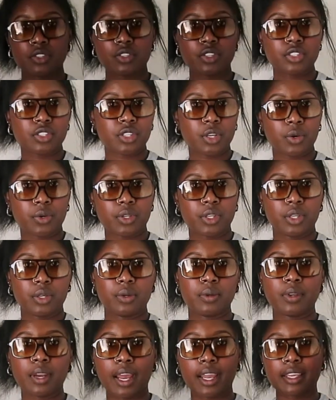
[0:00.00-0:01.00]
are just so
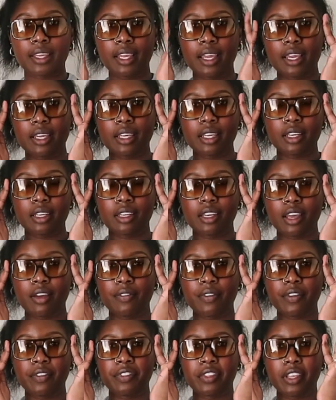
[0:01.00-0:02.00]
cute. I can't get
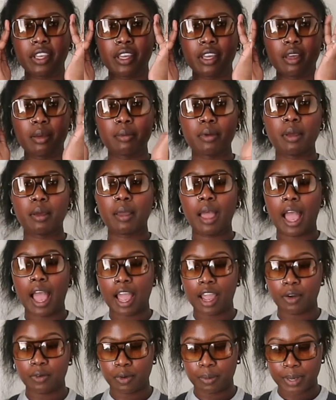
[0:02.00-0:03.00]
enough of them.
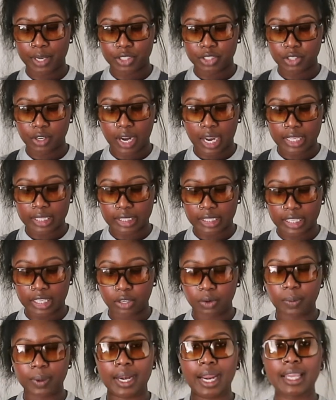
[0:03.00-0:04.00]
I will make sure I
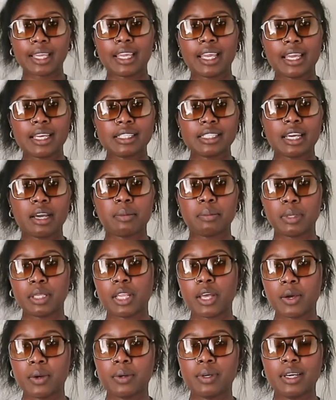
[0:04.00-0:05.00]
link what I can down
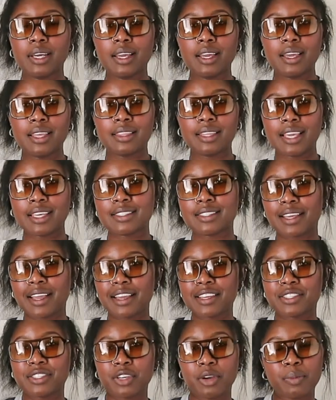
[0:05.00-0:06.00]
below. Thanks
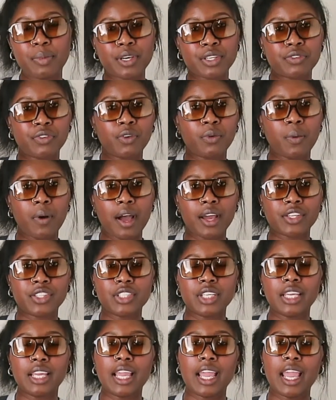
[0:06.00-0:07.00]
guys so much for
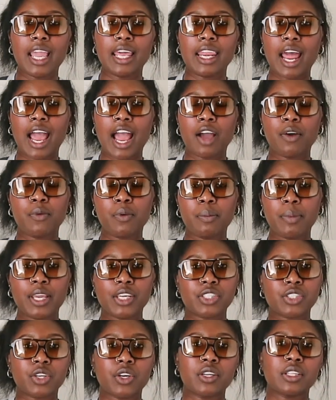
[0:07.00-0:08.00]
watching, and I will
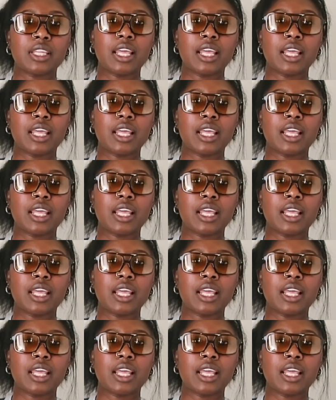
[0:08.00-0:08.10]
make sure